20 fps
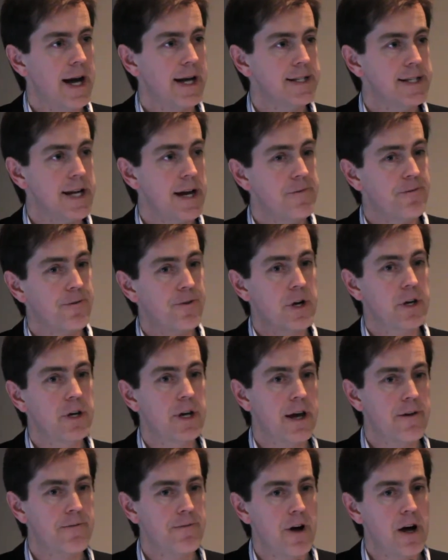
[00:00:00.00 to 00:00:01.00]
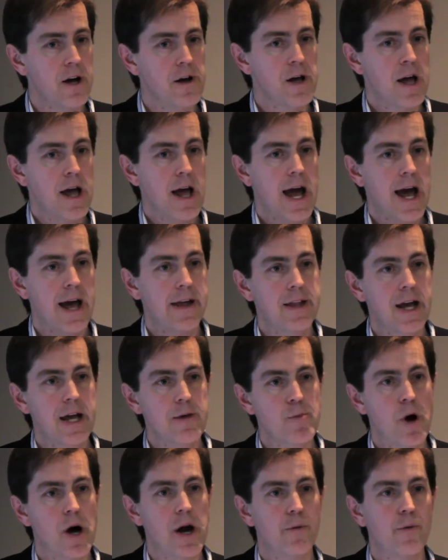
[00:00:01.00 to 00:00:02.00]
deafer and deafer, and they
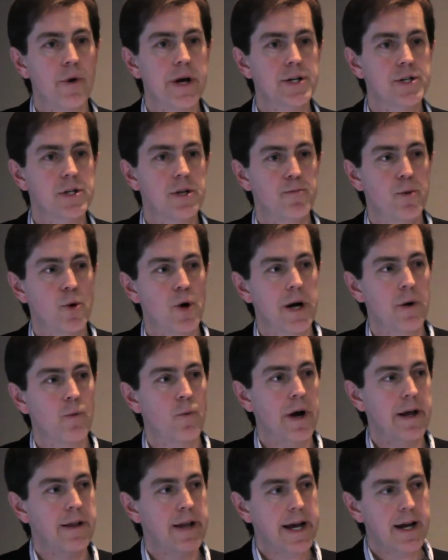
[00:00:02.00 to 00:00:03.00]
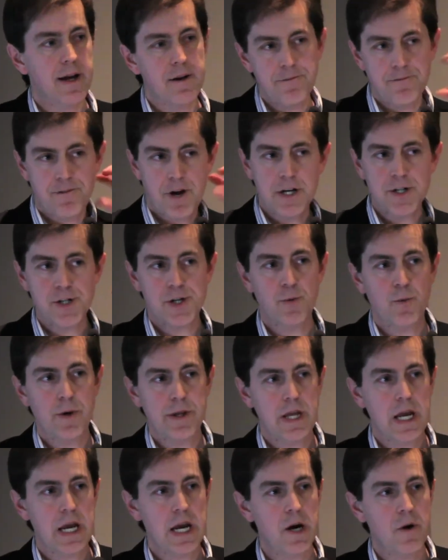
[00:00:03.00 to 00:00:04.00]
might reach the point where they can function with
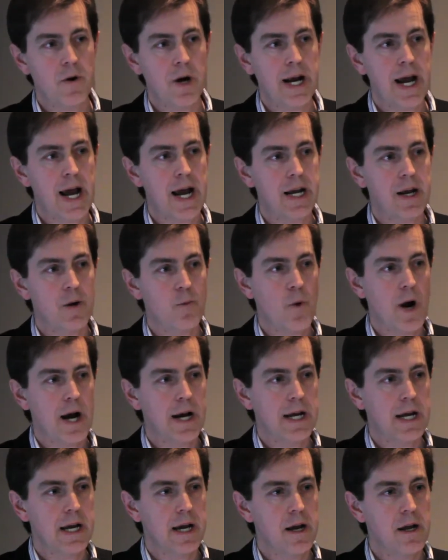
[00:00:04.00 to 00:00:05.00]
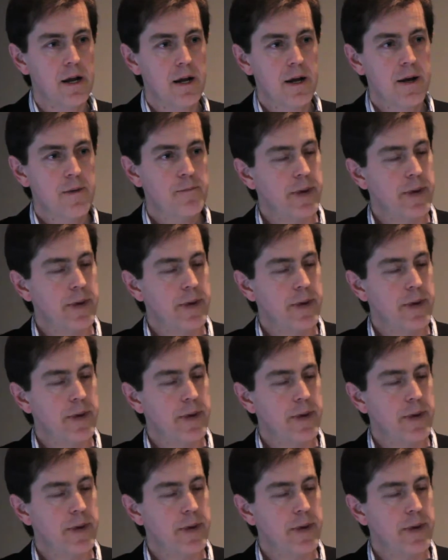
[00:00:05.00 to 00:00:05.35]
a hearing aid in one ear,